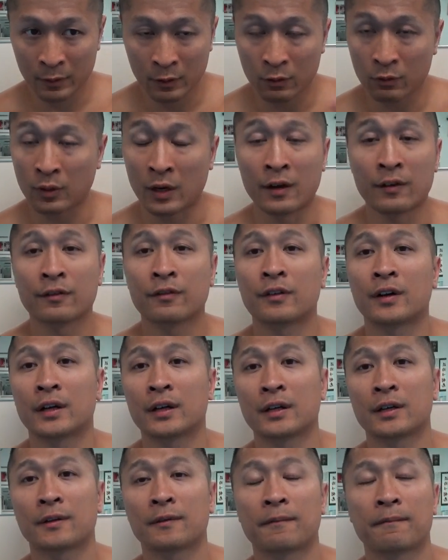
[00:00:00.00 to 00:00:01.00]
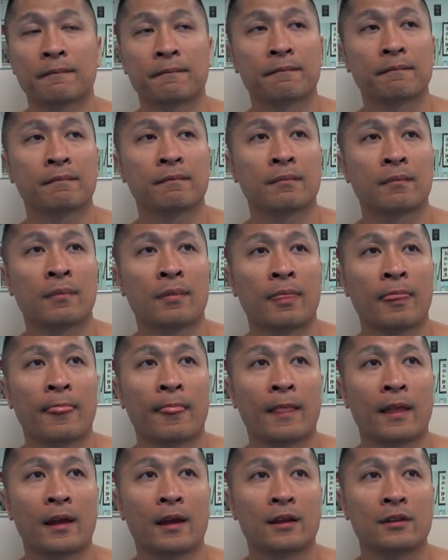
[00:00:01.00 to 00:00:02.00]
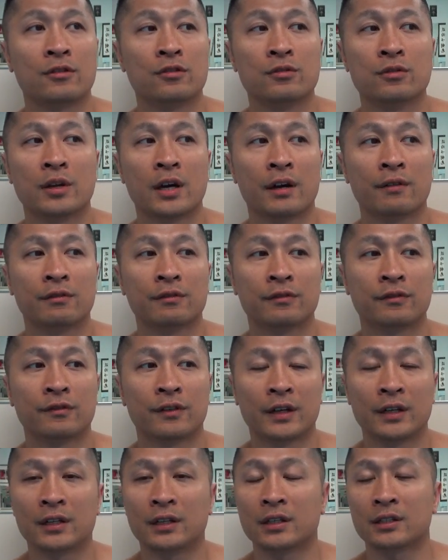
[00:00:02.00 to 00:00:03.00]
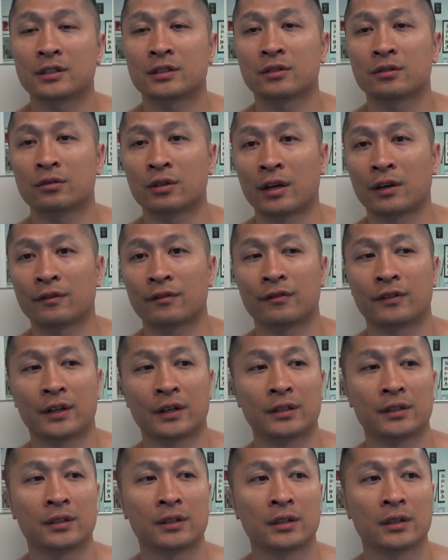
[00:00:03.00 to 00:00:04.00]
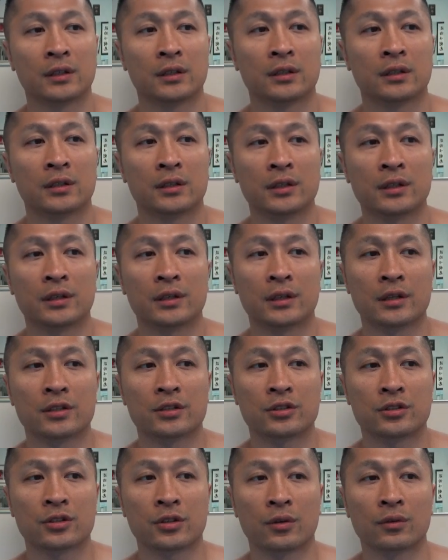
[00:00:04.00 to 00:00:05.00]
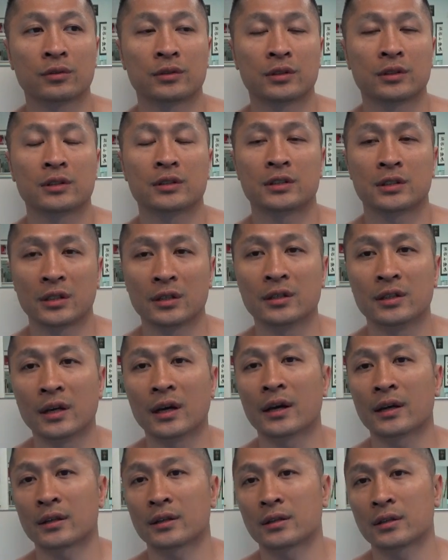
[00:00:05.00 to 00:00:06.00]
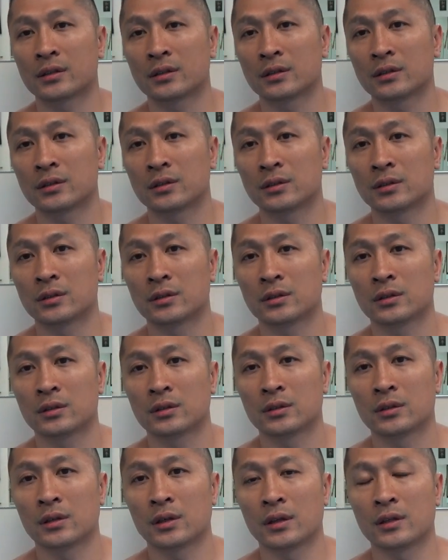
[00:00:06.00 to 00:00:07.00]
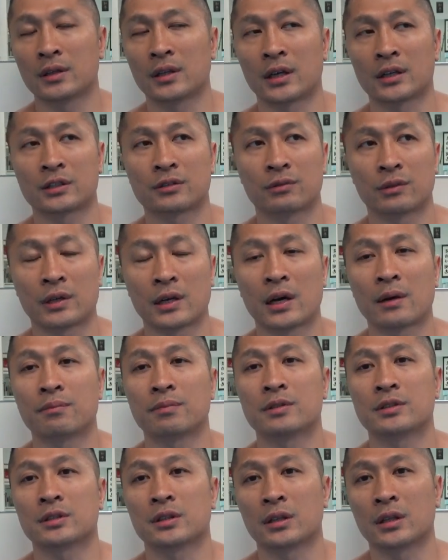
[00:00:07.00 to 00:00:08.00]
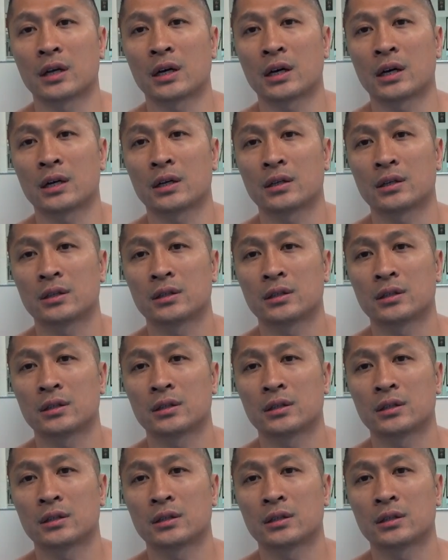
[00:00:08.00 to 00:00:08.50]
ground fighting and you have him fight against a ground fighter he get choked to death and that's what happens a lot